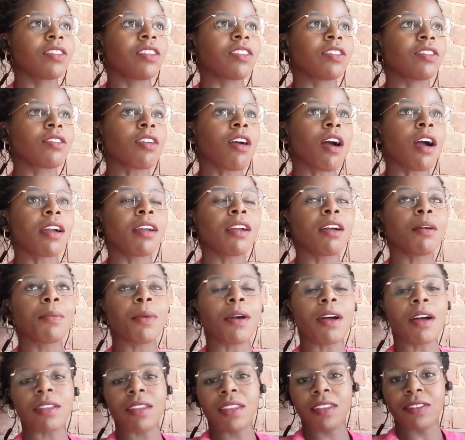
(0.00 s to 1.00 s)
talking
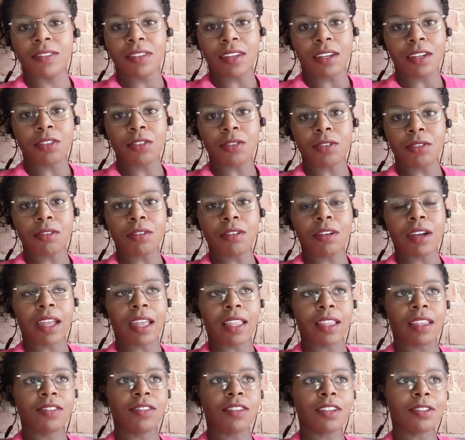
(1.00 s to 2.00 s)
about Isildur,
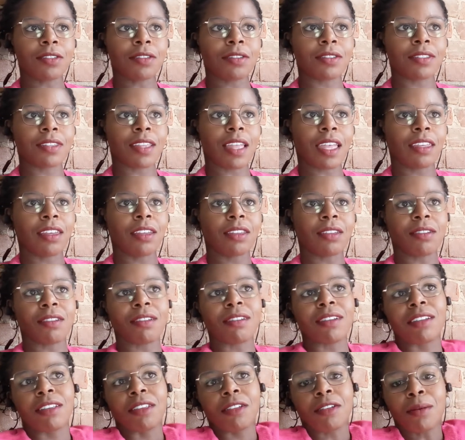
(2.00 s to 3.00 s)
and Isildur's like,
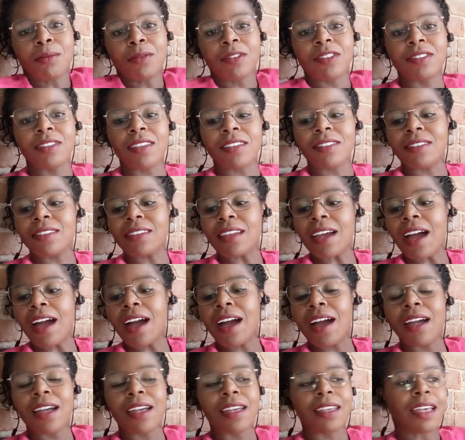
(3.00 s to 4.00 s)
I'm just this
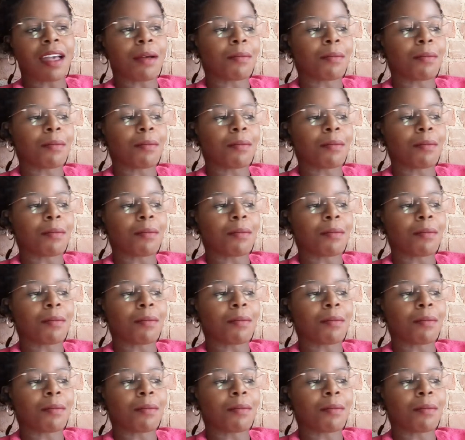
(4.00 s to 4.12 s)
guy.